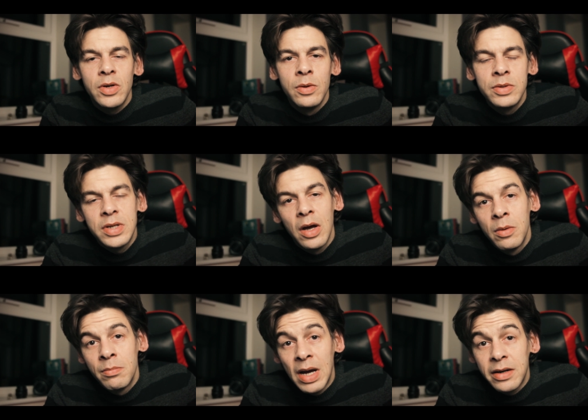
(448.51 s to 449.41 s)

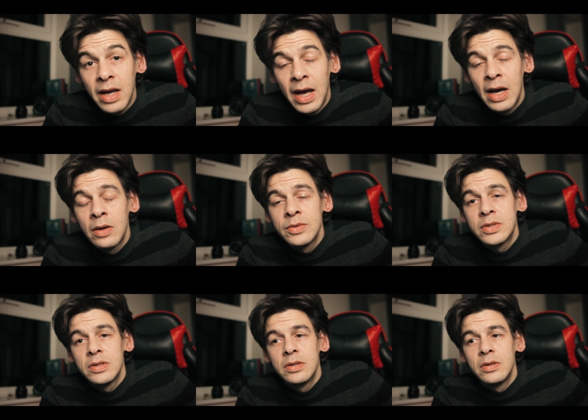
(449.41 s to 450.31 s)
also
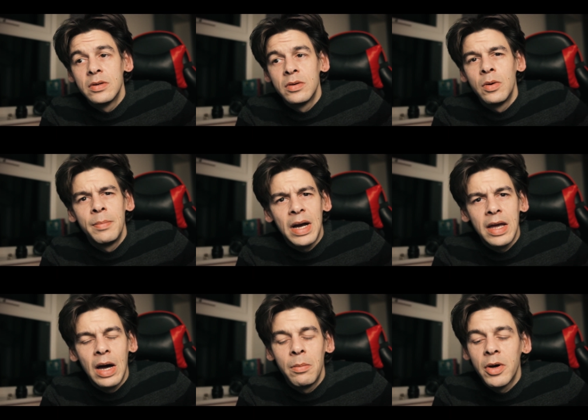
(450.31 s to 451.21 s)
MadCow
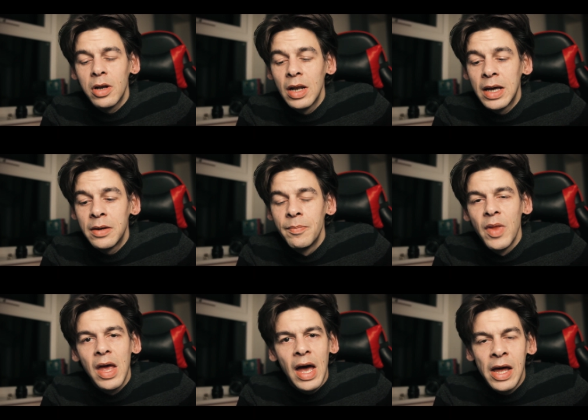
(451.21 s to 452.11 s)
Modelling,
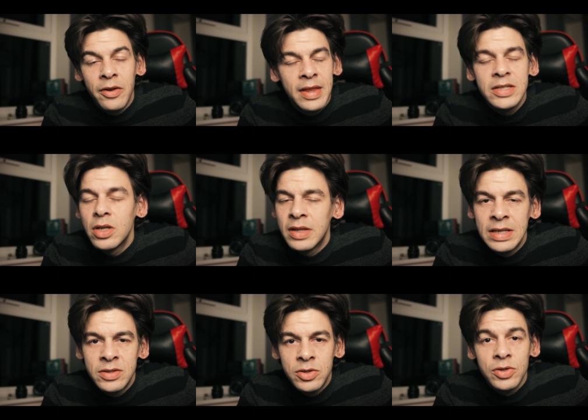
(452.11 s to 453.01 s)
and
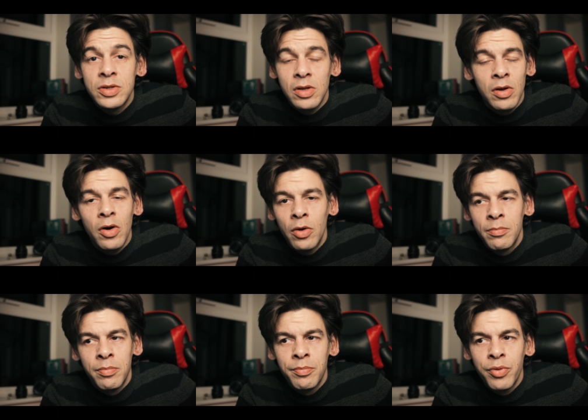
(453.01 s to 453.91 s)
there's just
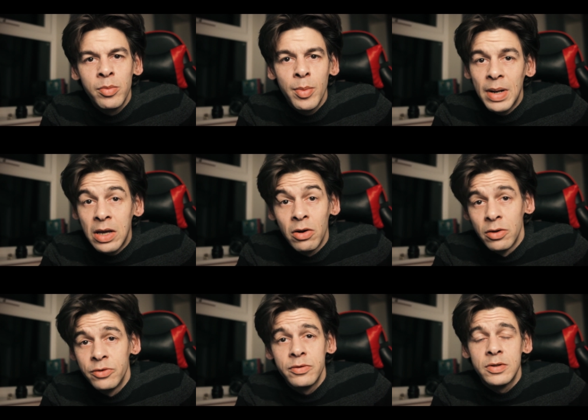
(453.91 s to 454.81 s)
probably
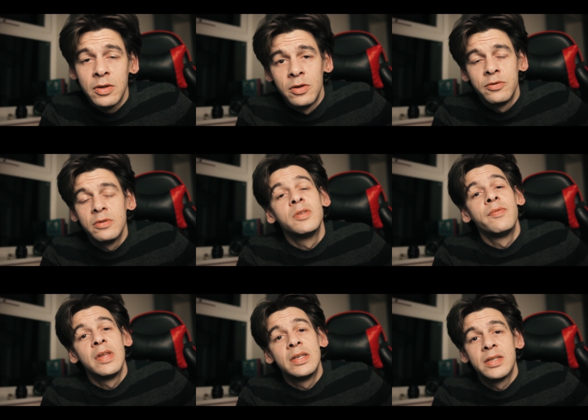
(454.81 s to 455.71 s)
hundreds and hundreds
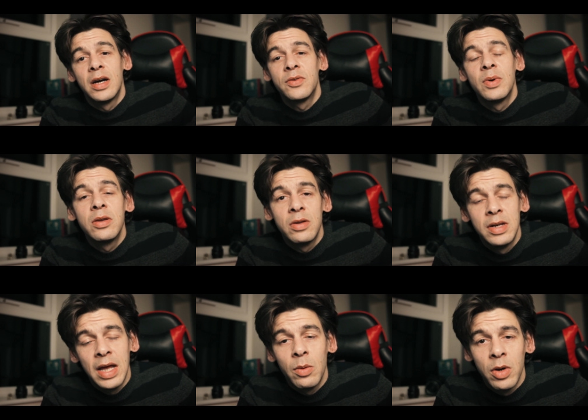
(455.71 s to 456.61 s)
of these sites where you
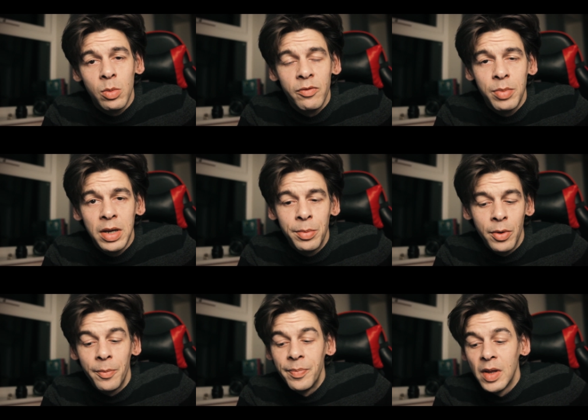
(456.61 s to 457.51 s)
can network with people.